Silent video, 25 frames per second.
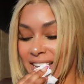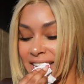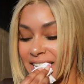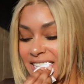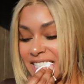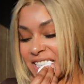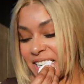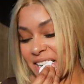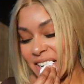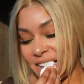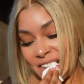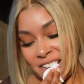
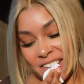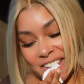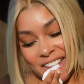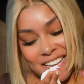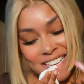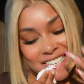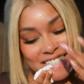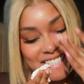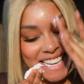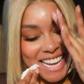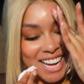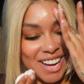so
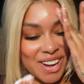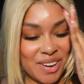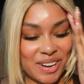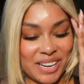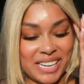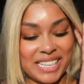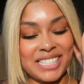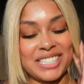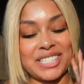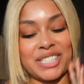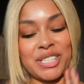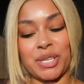let's go
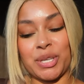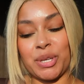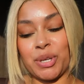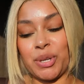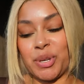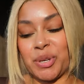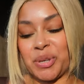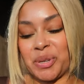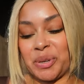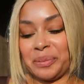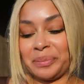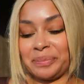
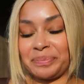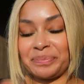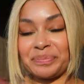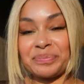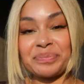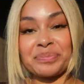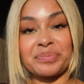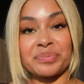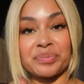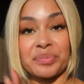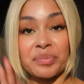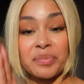into
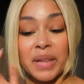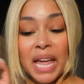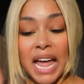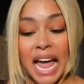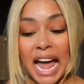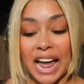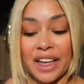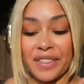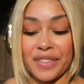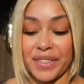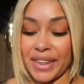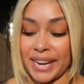
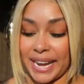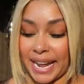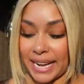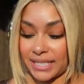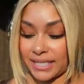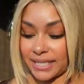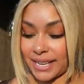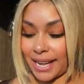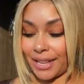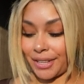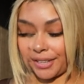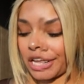the next
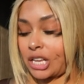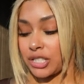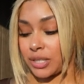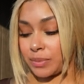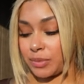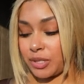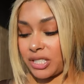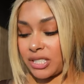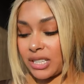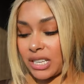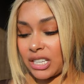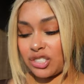color. So I'm
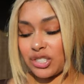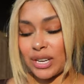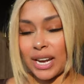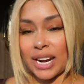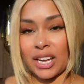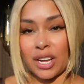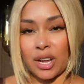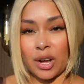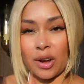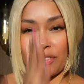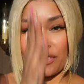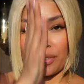just gonna try
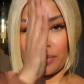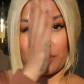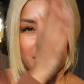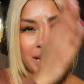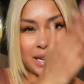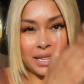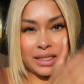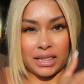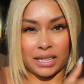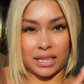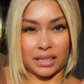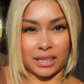to go from
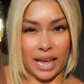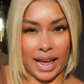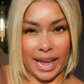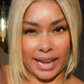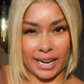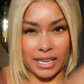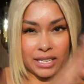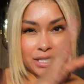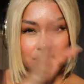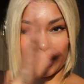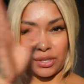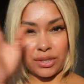like the
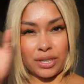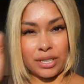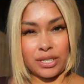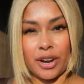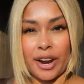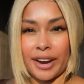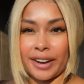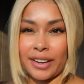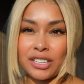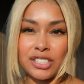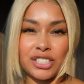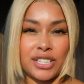lightest to the
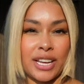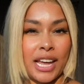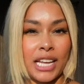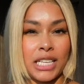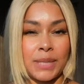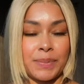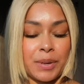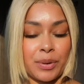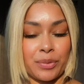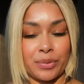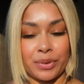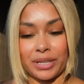darkest shades,
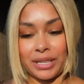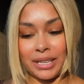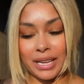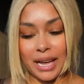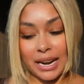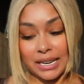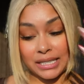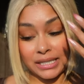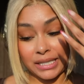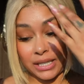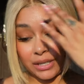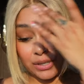but really
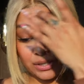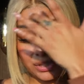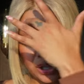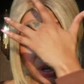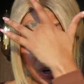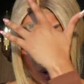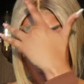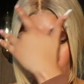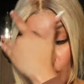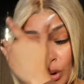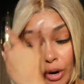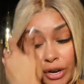honestly, there's
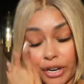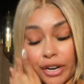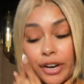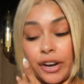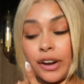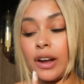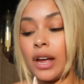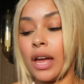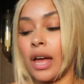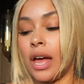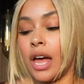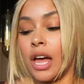no
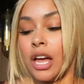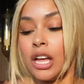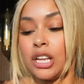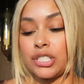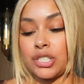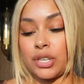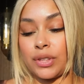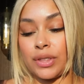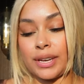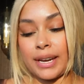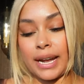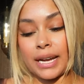order.
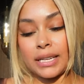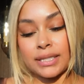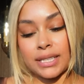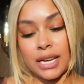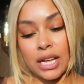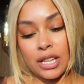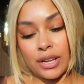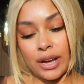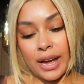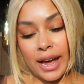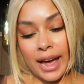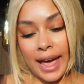So the next
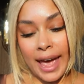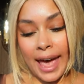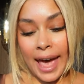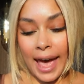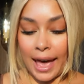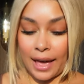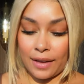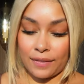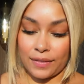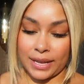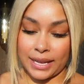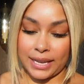color I
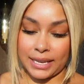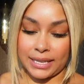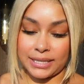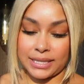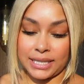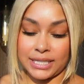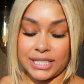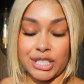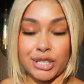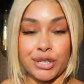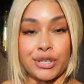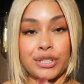have is the
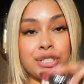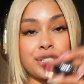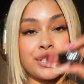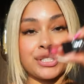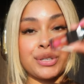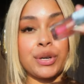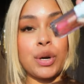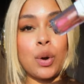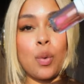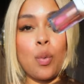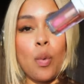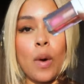
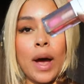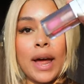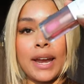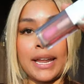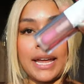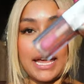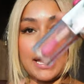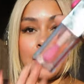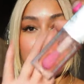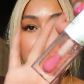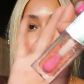001 in